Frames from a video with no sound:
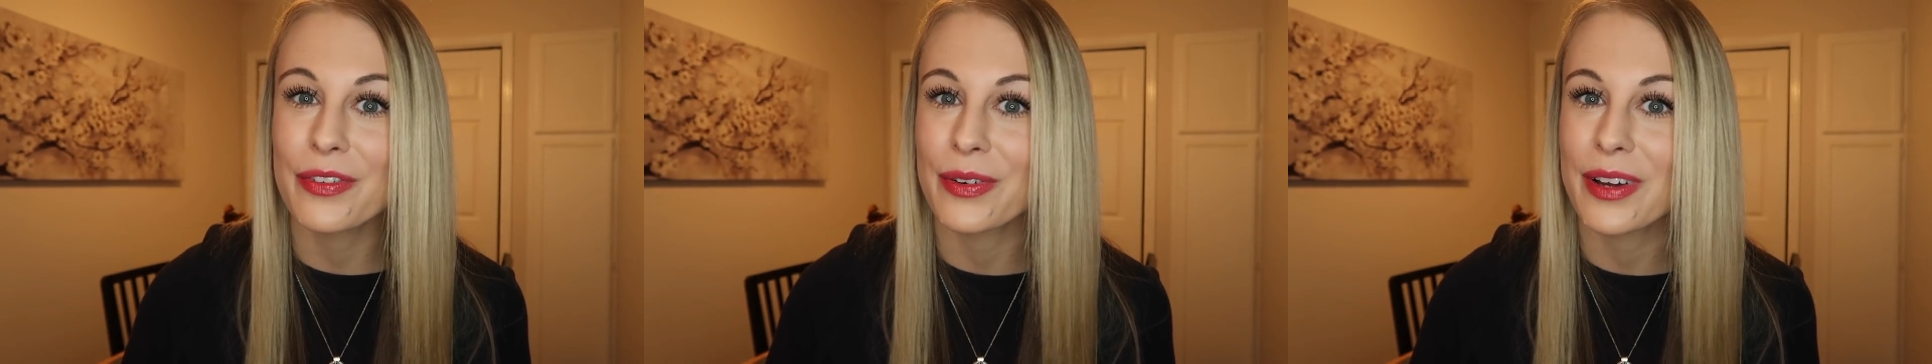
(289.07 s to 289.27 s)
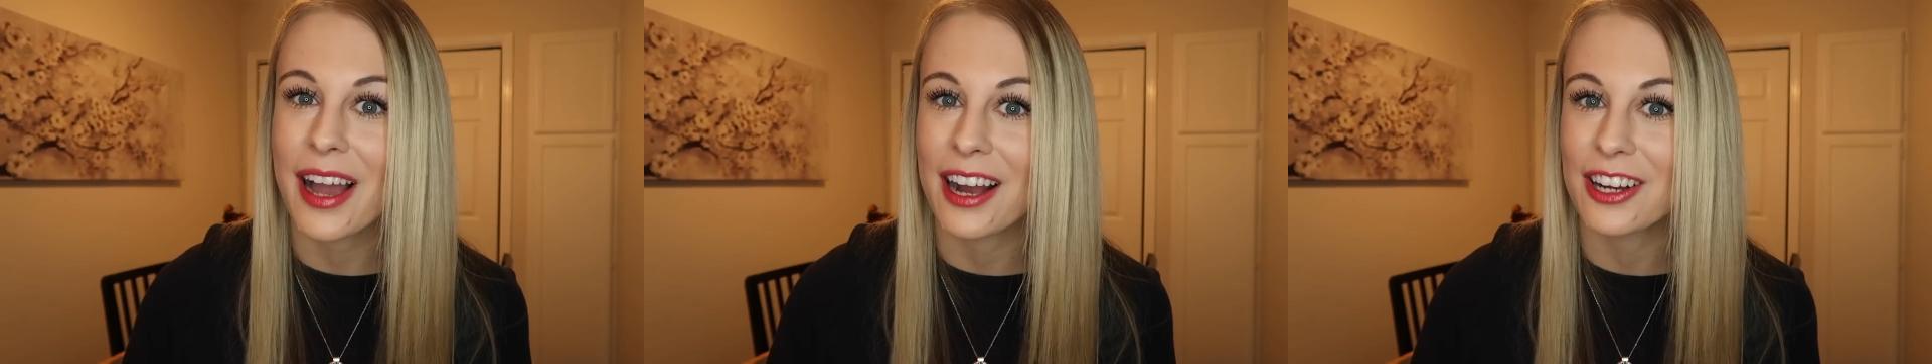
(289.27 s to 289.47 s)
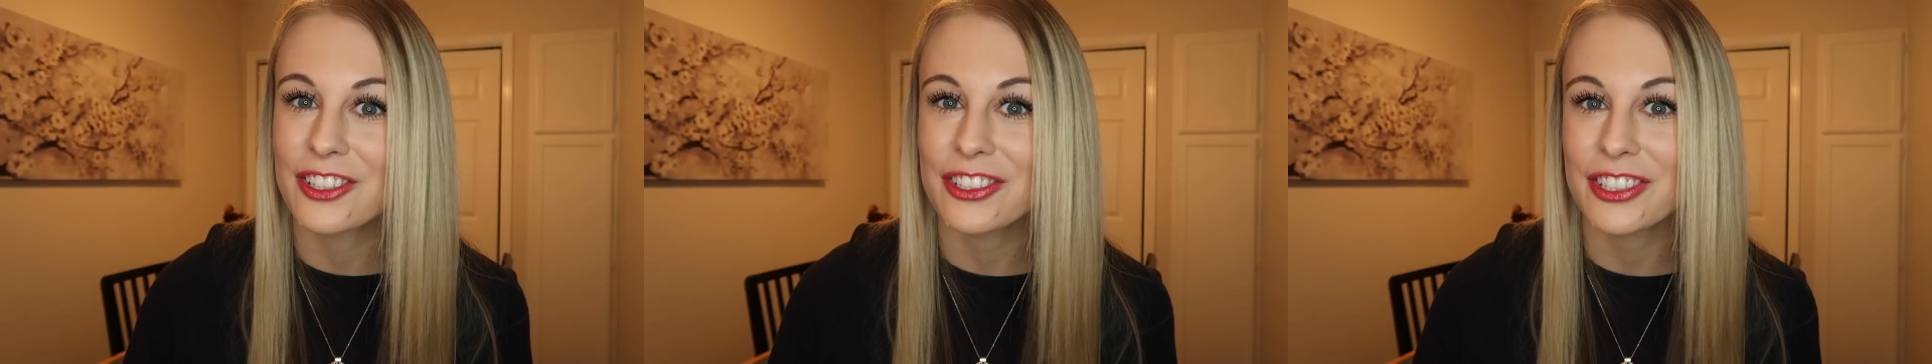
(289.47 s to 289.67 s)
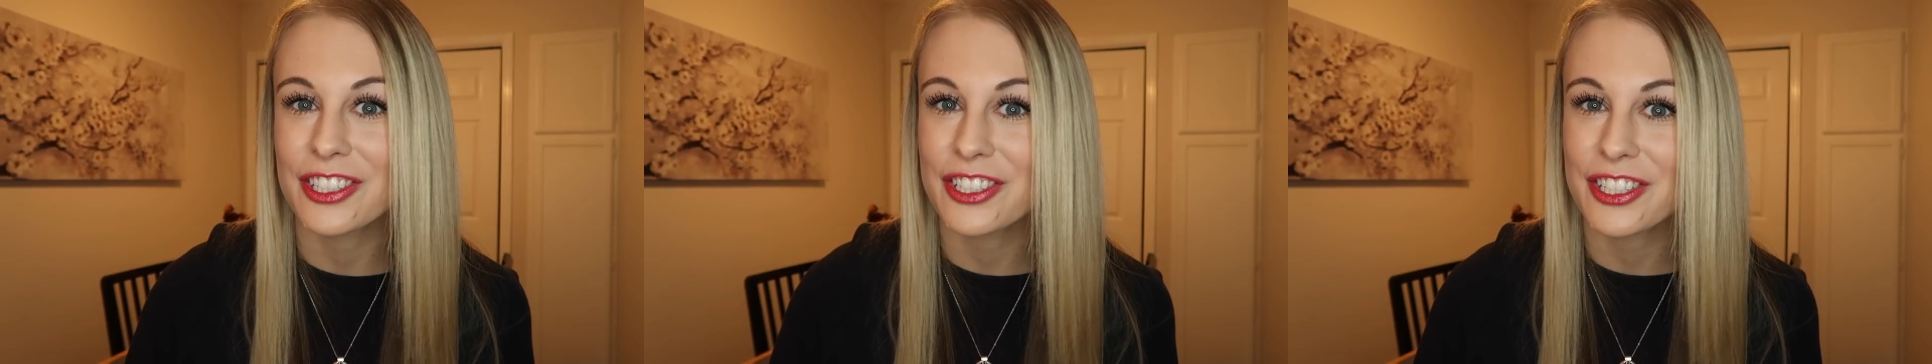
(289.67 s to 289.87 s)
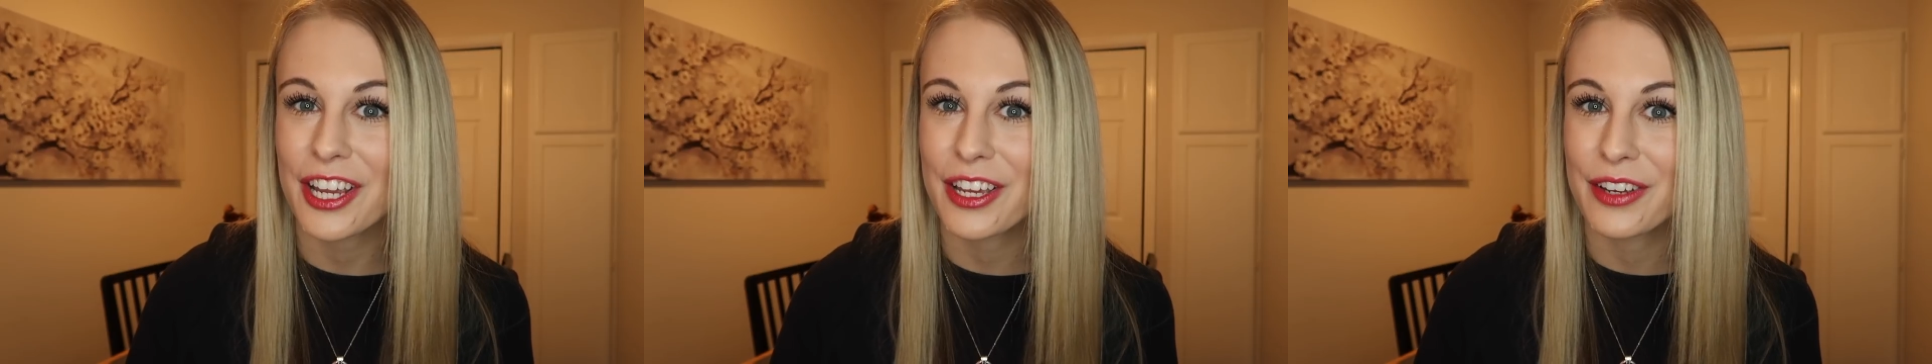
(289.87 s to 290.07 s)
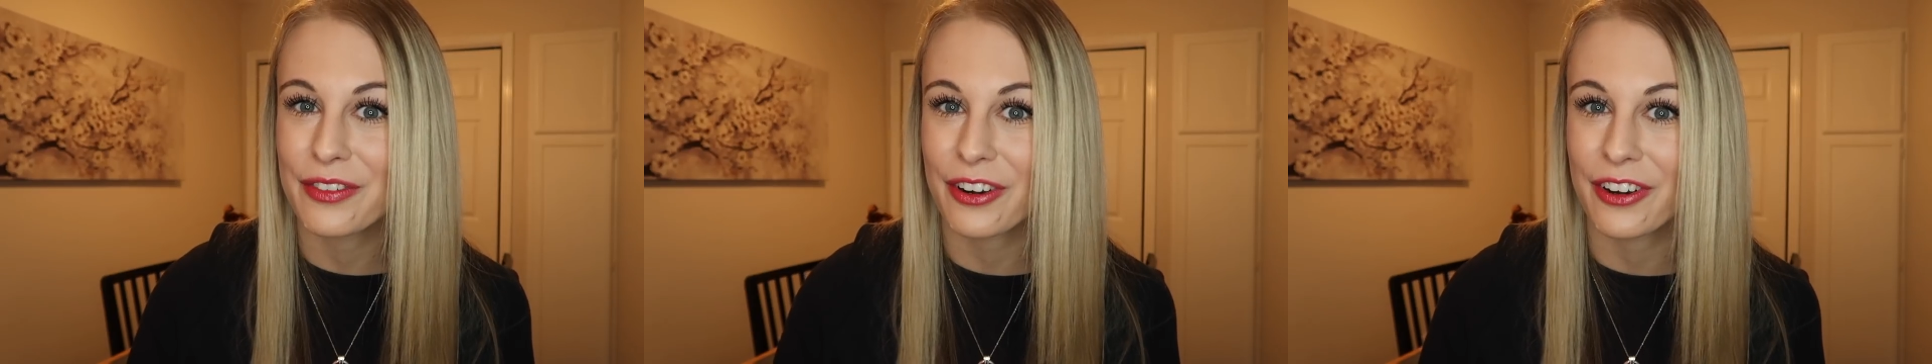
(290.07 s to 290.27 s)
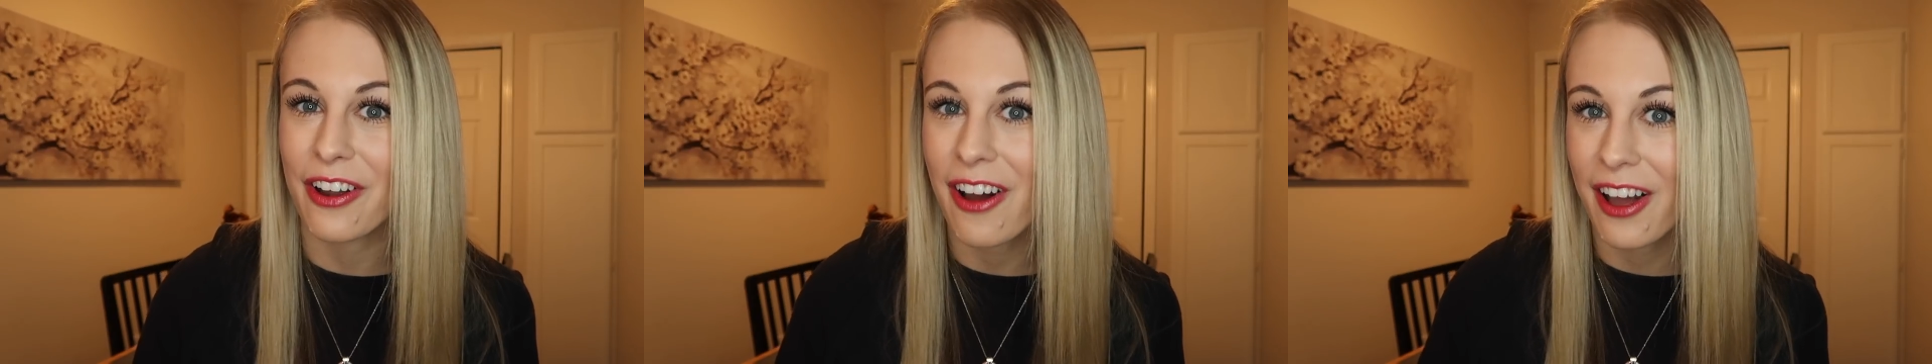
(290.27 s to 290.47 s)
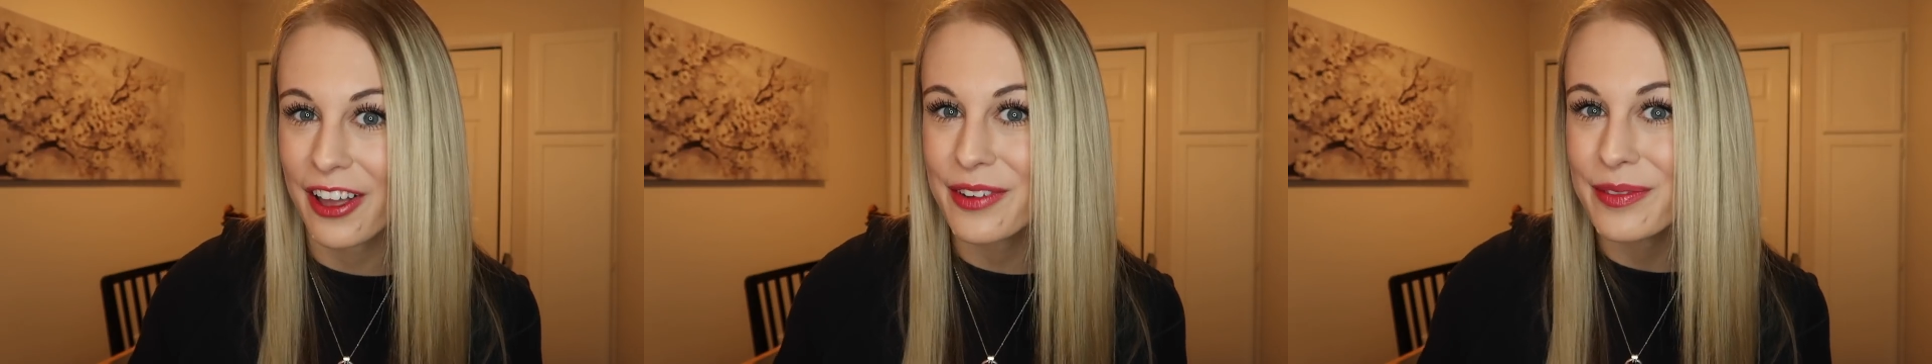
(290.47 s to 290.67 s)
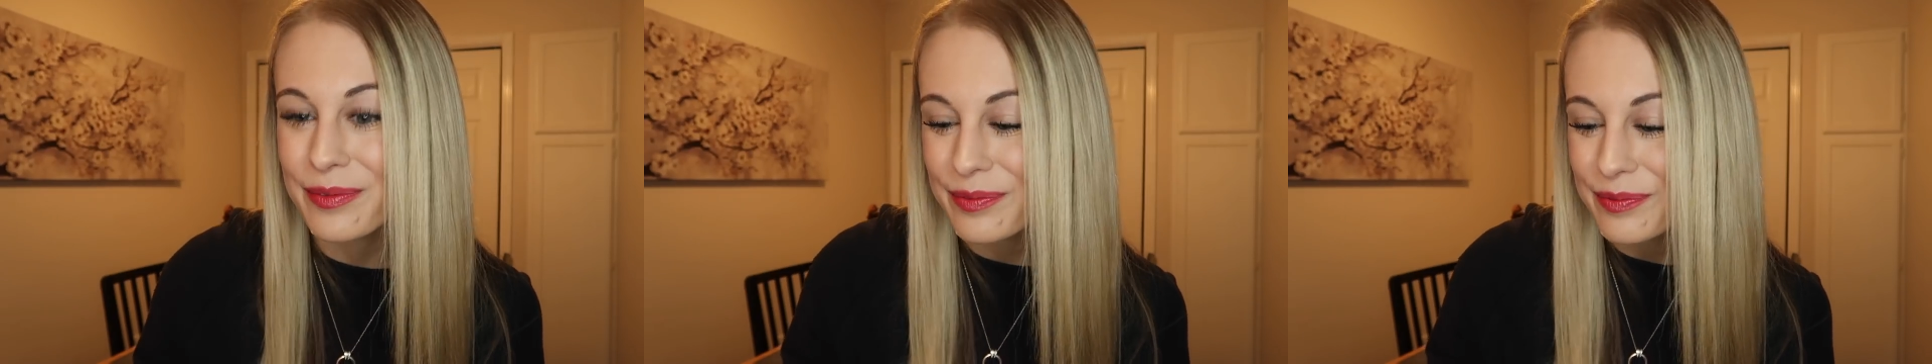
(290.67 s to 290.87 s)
if we actually shave or not.